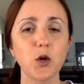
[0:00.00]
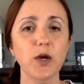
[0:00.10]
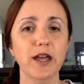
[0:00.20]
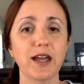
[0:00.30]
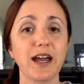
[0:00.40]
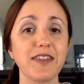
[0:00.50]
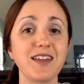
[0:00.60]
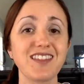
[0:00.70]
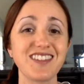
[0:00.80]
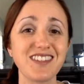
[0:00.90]
okay, I
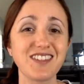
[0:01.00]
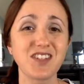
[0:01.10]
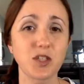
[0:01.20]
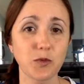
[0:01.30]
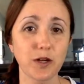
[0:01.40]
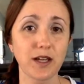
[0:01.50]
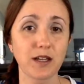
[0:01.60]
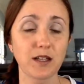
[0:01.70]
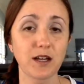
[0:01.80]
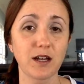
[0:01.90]
think this is the right